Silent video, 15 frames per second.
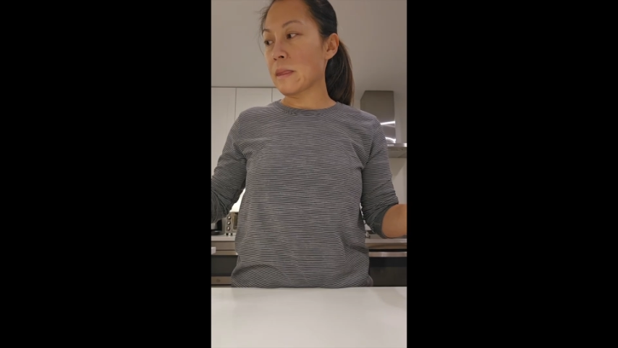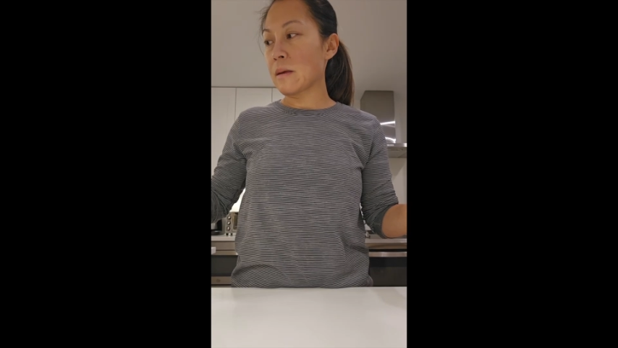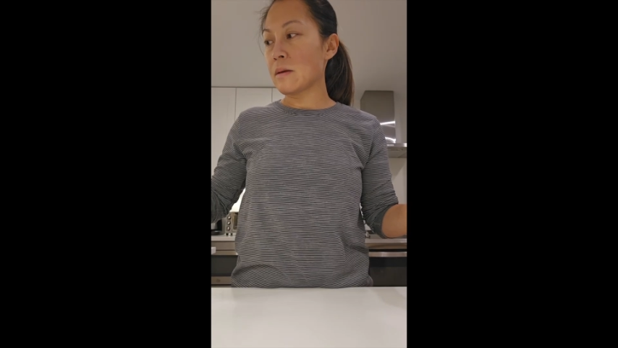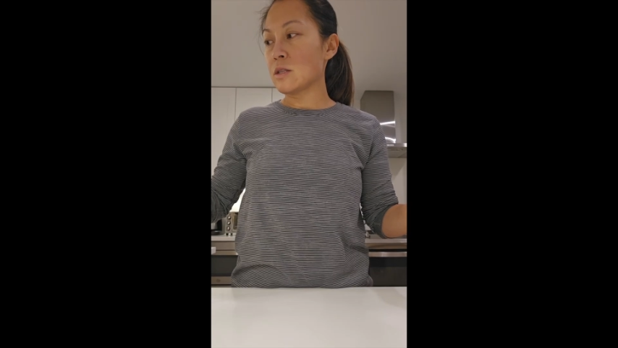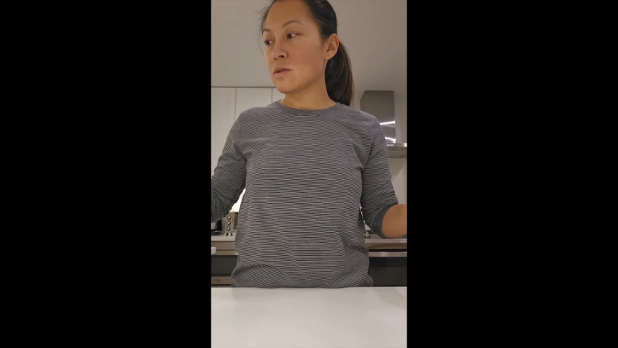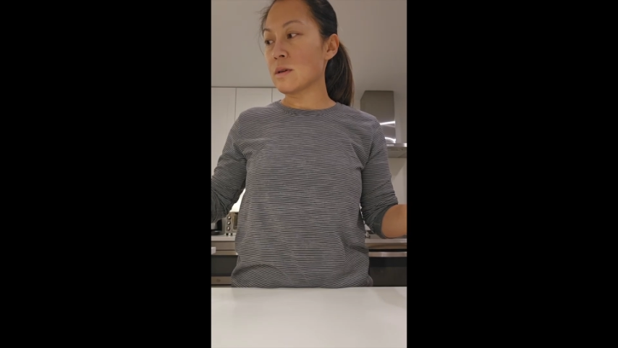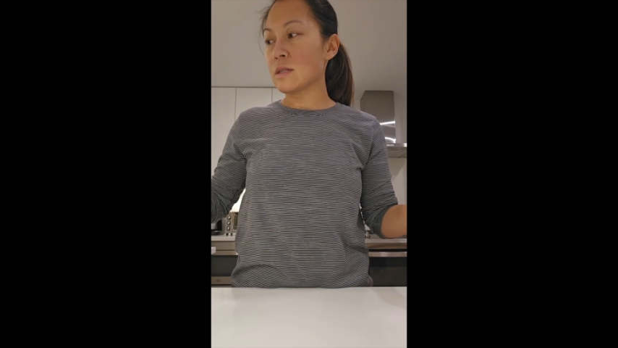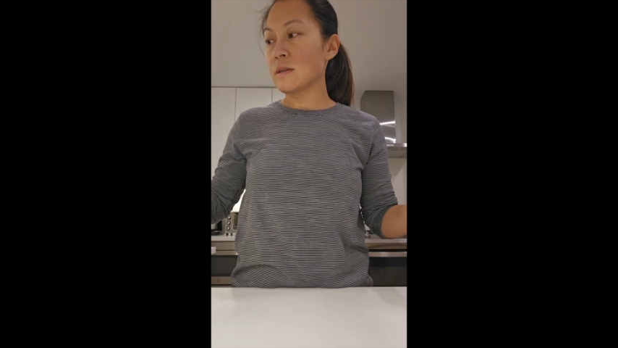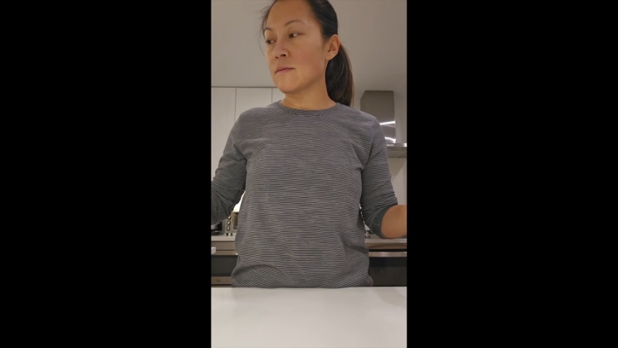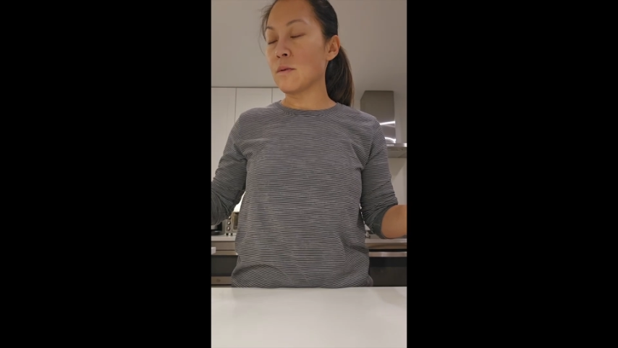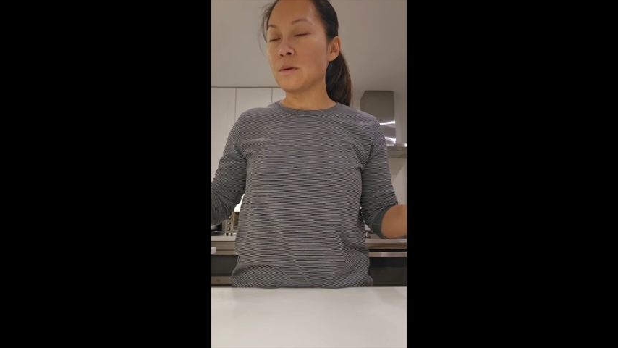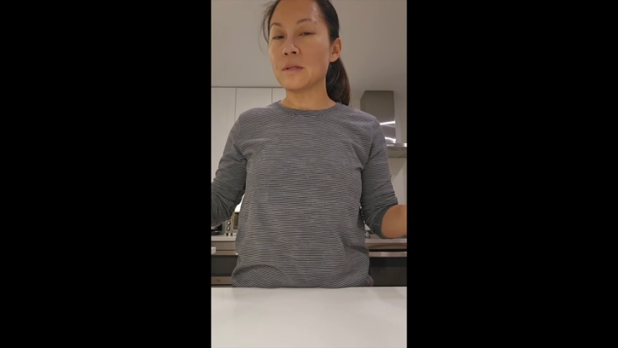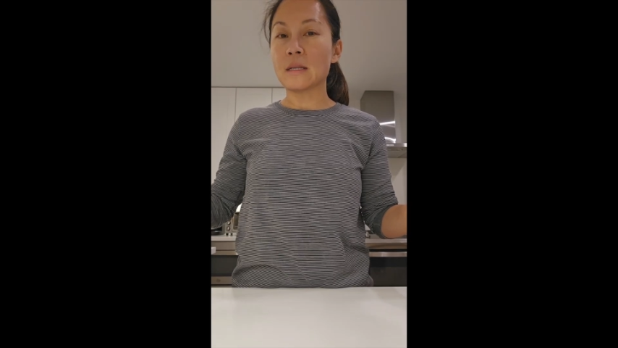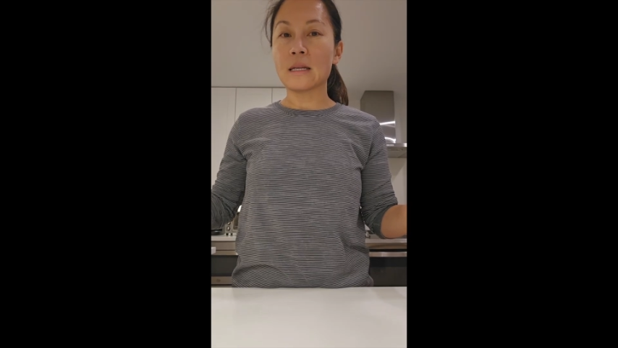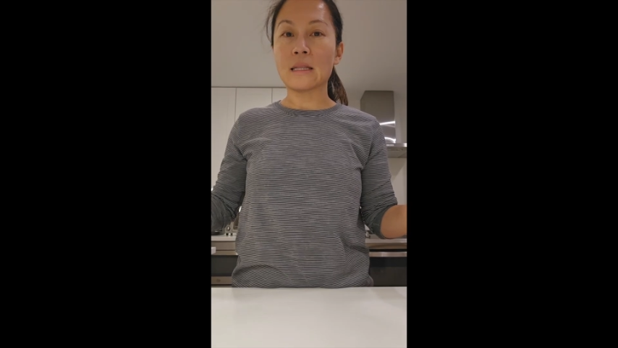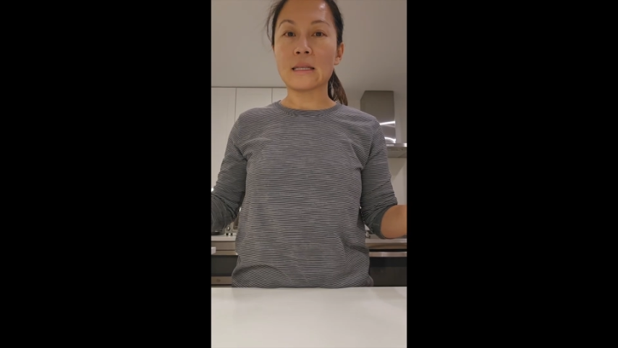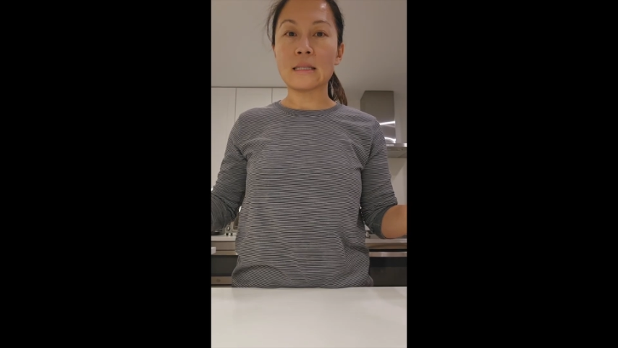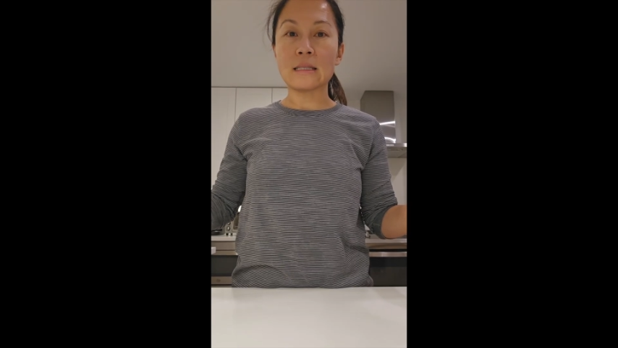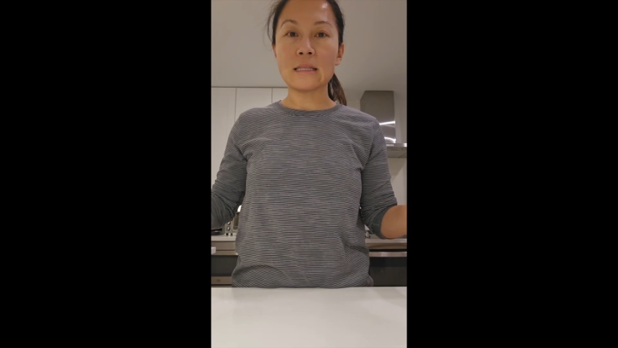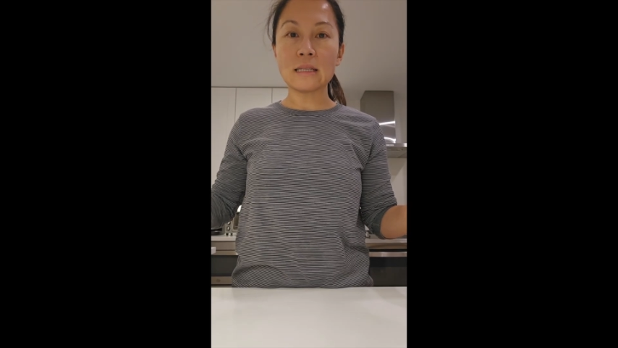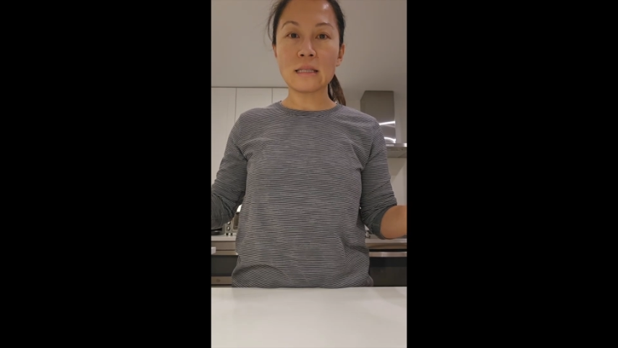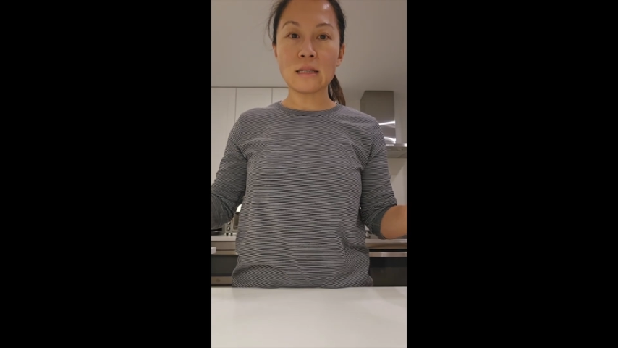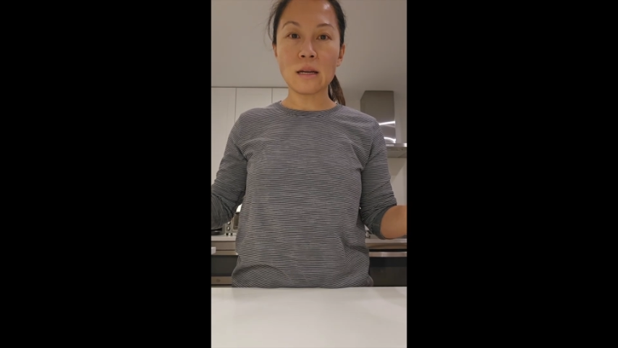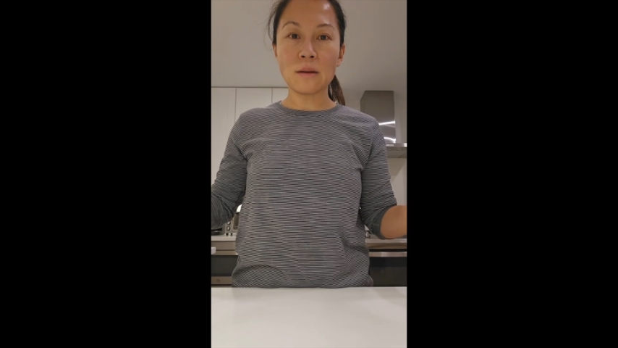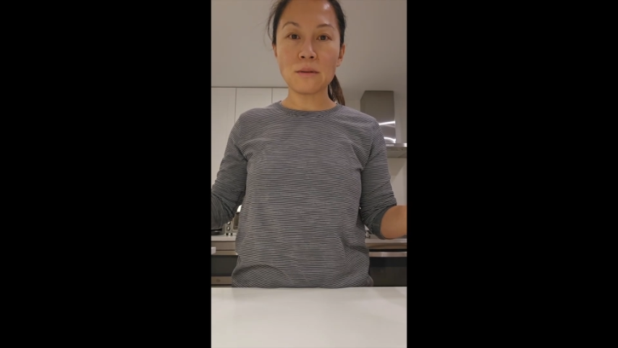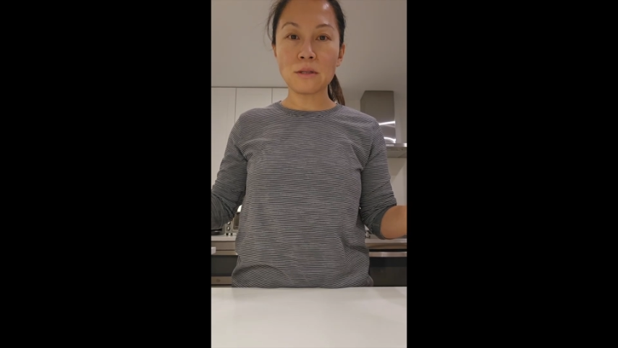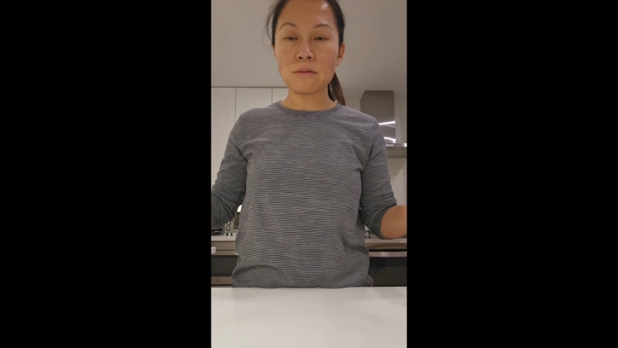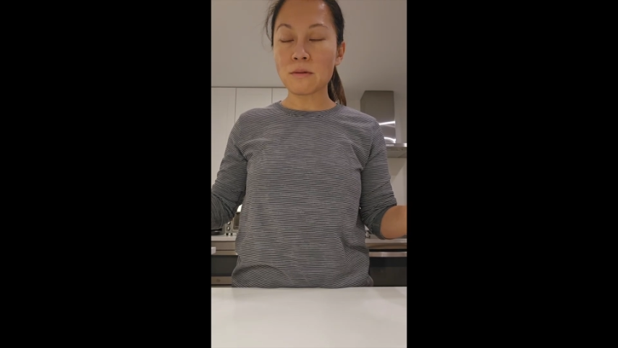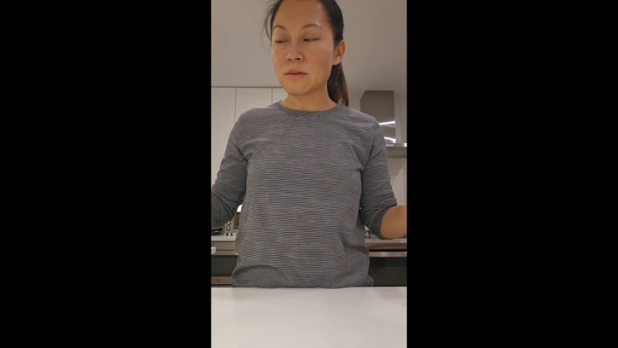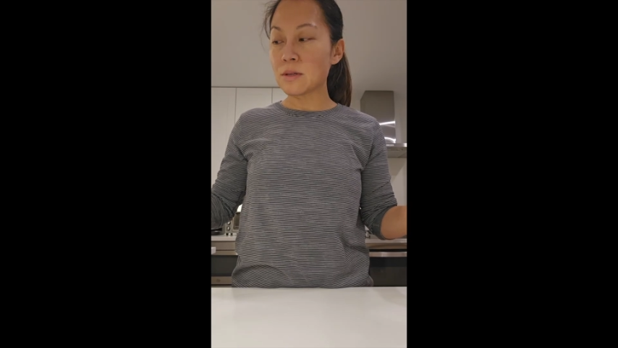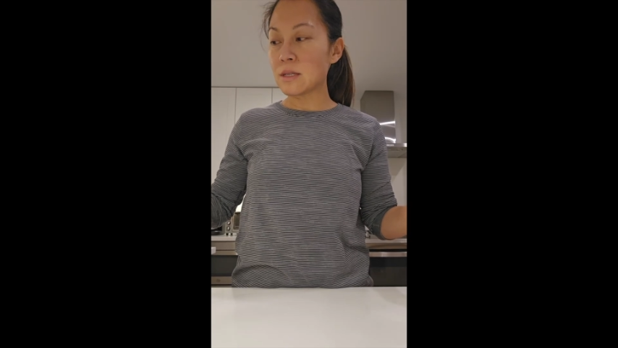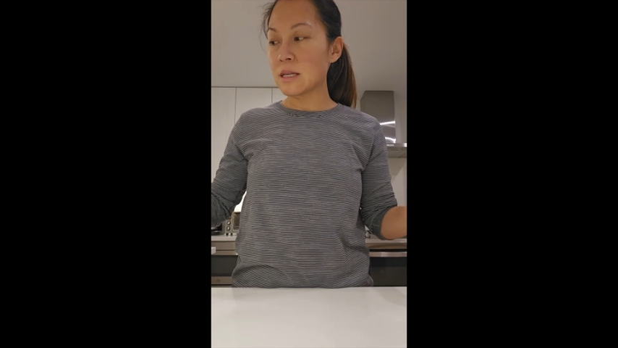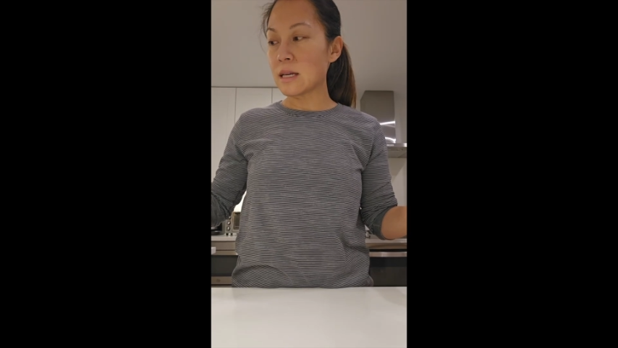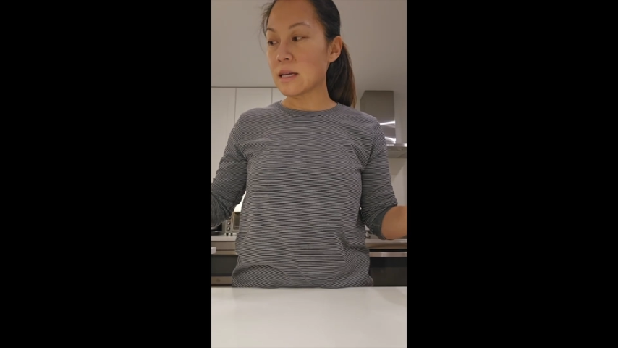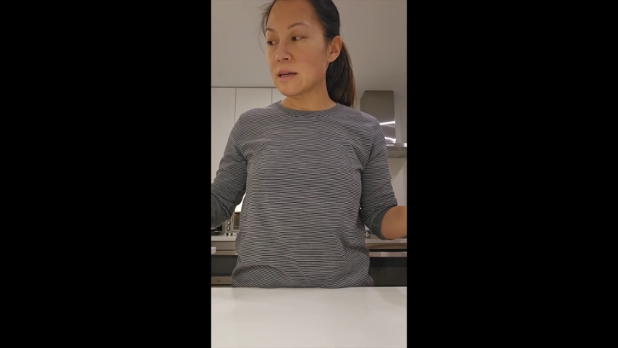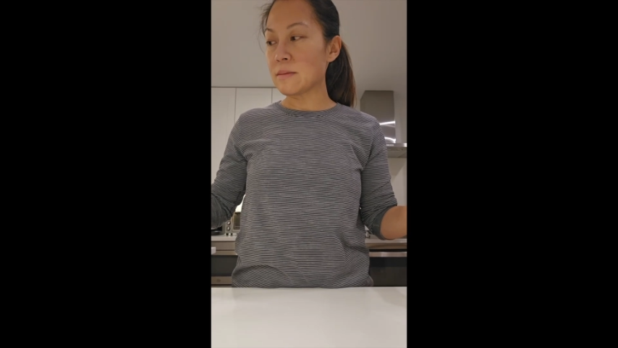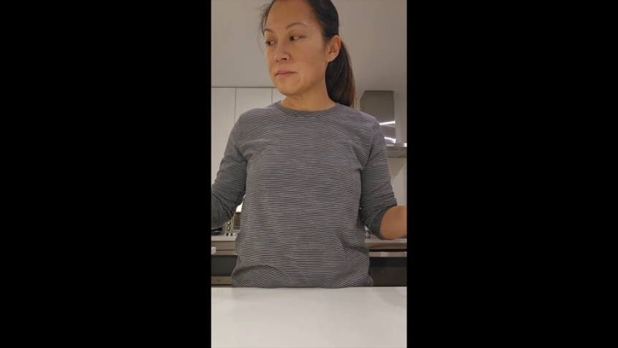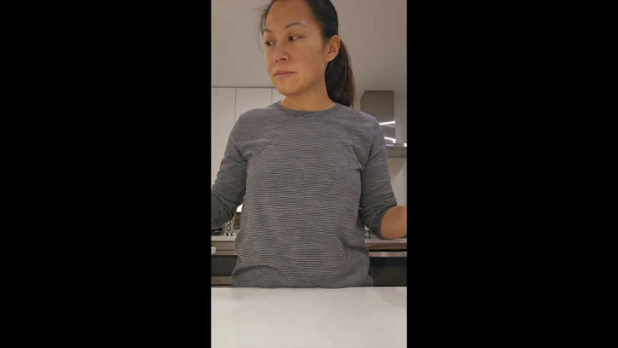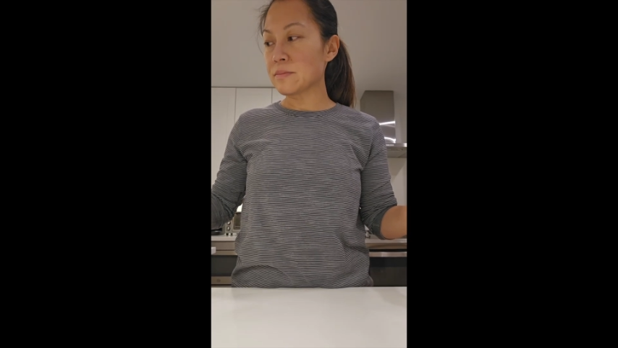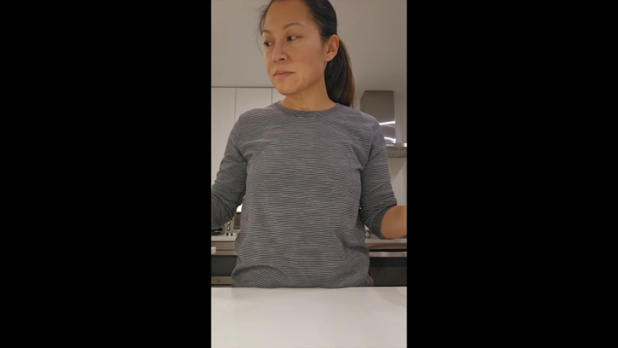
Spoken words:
stretch and fold it at least 6 times throughout the day